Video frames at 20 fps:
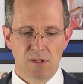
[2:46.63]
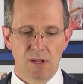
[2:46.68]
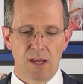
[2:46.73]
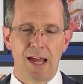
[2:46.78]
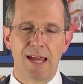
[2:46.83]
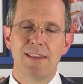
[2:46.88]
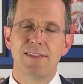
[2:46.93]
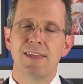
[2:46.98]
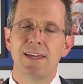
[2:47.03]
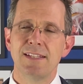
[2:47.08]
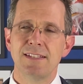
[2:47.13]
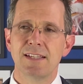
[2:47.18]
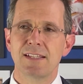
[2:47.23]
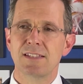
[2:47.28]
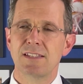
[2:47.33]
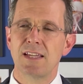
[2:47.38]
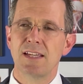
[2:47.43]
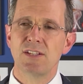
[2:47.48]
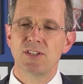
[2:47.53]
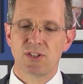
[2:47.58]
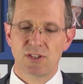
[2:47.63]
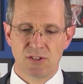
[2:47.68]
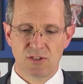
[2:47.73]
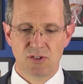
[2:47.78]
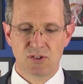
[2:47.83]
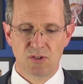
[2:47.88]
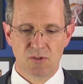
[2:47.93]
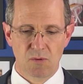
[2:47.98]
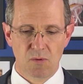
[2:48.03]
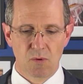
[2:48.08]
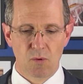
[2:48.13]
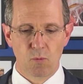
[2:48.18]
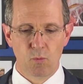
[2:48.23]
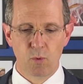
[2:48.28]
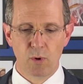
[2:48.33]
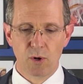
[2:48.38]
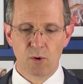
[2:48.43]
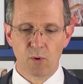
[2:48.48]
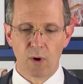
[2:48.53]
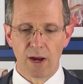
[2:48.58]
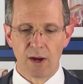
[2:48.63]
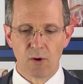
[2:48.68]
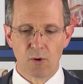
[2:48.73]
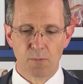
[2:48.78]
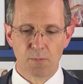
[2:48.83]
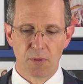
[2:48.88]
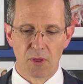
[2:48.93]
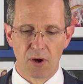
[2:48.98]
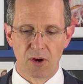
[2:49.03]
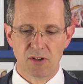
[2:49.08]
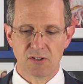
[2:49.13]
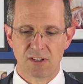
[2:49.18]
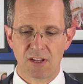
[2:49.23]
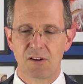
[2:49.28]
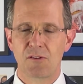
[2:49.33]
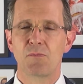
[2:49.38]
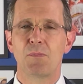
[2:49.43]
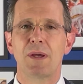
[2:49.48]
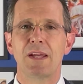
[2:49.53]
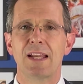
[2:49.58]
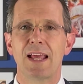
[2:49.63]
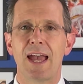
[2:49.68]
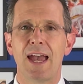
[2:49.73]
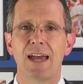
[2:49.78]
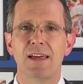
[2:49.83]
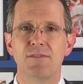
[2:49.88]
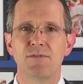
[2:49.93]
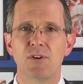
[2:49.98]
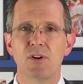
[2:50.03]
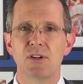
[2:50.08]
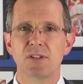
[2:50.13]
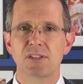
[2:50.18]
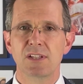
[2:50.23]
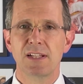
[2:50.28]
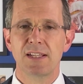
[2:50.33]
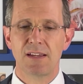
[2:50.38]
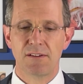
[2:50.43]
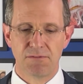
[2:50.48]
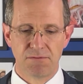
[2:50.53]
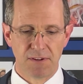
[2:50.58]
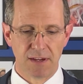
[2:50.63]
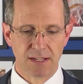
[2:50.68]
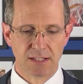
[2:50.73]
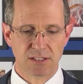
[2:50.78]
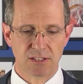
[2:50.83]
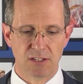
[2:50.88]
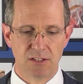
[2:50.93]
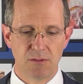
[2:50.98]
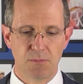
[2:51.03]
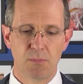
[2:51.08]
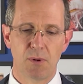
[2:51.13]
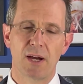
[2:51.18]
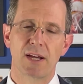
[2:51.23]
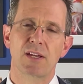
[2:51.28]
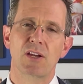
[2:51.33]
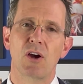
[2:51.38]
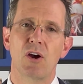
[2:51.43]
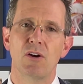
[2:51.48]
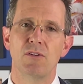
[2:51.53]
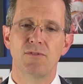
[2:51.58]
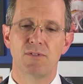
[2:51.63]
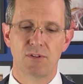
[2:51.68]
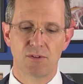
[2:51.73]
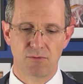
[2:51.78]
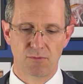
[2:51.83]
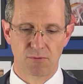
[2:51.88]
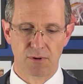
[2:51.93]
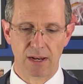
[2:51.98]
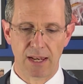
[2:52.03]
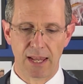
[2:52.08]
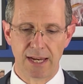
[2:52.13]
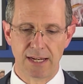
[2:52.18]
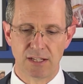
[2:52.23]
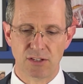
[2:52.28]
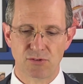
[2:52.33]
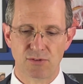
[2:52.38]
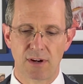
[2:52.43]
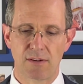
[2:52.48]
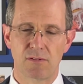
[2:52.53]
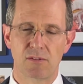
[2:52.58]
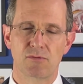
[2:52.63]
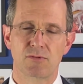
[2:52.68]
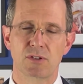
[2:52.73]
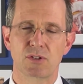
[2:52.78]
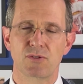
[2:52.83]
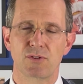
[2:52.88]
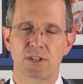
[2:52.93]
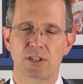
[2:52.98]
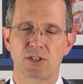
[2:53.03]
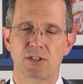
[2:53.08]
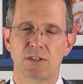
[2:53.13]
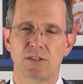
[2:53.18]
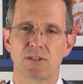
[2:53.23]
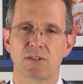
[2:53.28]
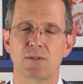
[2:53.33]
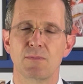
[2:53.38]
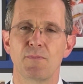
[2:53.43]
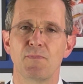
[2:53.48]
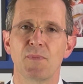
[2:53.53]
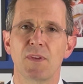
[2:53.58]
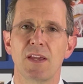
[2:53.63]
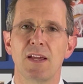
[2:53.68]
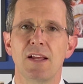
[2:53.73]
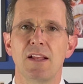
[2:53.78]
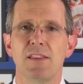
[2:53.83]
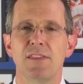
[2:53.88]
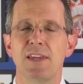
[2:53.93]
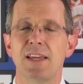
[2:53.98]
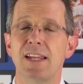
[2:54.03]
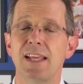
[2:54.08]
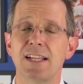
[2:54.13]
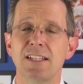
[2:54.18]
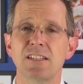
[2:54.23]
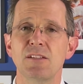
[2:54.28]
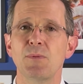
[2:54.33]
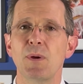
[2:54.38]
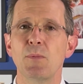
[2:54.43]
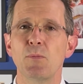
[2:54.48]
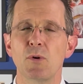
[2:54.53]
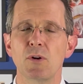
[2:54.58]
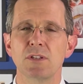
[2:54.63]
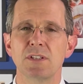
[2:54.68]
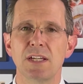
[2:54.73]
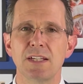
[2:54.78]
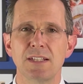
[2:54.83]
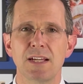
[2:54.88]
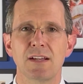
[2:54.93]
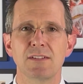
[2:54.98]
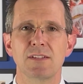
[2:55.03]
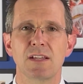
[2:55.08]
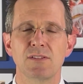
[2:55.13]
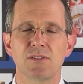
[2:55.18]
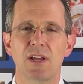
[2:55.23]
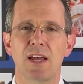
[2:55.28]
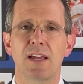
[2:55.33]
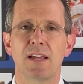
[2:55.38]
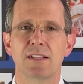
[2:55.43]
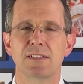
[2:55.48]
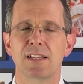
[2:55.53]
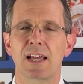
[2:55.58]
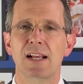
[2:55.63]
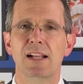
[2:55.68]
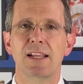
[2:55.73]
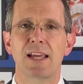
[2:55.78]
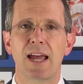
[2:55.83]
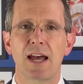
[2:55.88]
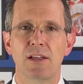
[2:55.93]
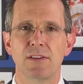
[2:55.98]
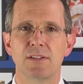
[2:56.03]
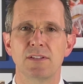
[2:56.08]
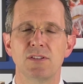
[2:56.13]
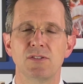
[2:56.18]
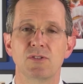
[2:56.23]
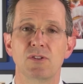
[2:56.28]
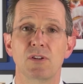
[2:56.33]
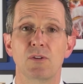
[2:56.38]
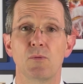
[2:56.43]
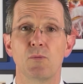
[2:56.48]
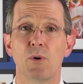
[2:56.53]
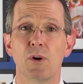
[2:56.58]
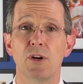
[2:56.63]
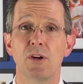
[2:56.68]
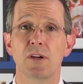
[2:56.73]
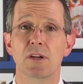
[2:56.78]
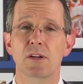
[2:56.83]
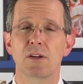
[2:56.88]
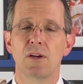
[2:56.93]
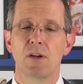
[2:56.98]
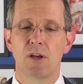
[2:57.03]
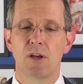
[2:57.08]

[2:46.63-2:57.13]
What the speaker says: And these extensions will help those that have been adversely affected by COVID-related travel restrictions. There needs to be more details as to exactly how this is going to work,